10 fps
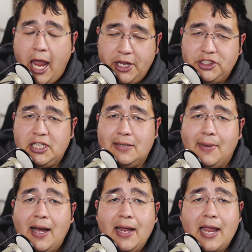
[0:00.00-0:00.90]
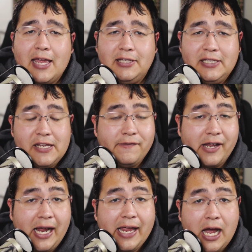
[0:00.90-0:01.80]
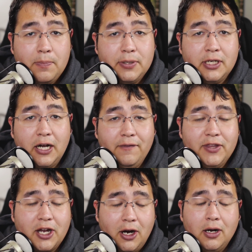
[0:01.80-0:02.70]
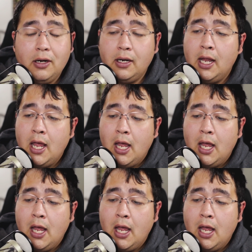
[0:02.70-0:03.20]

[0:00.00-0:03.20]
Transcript: H D M I, and the D V I output of the card,